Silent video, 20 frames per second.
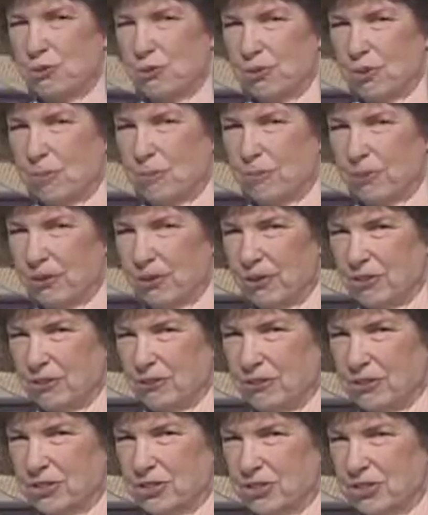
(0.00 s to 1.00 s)
Hope Road
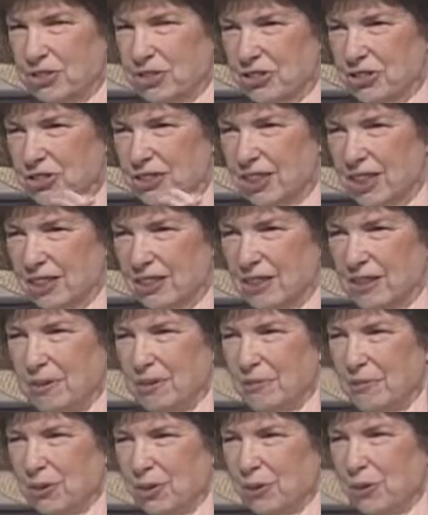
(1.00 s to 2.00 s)
was just
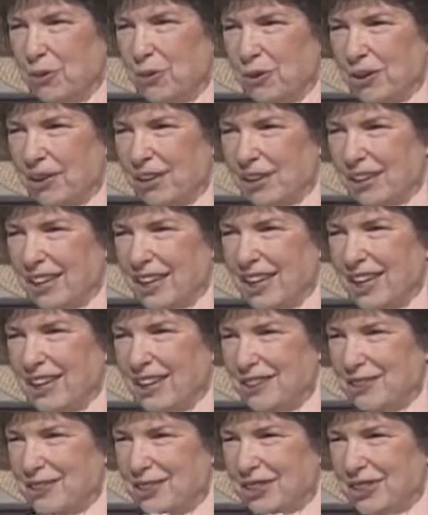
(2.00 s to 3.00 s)
nothing but
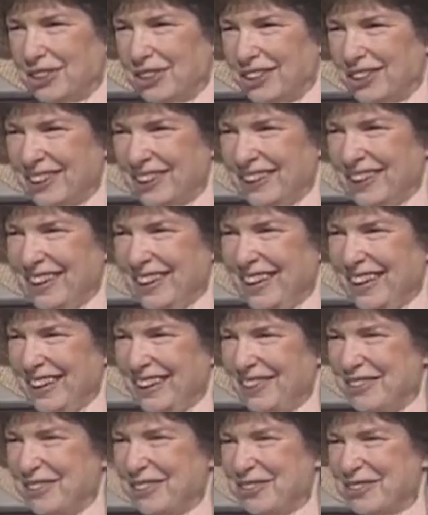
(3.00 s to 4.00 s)
corrugated dirt.
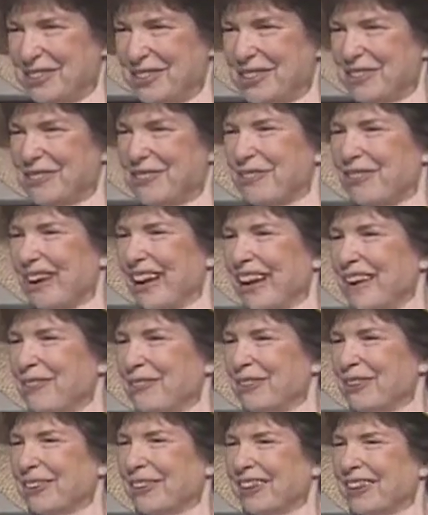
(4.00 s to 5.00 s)
You just
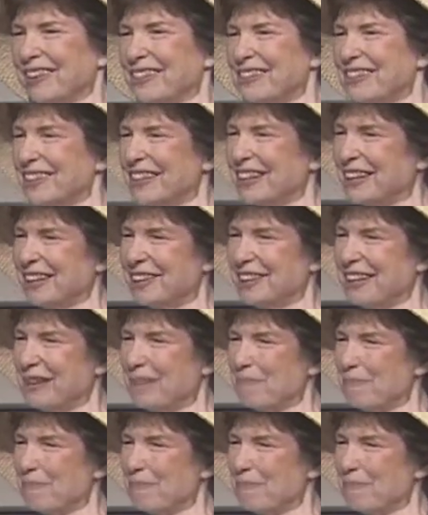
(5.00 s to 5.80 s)
drive across there and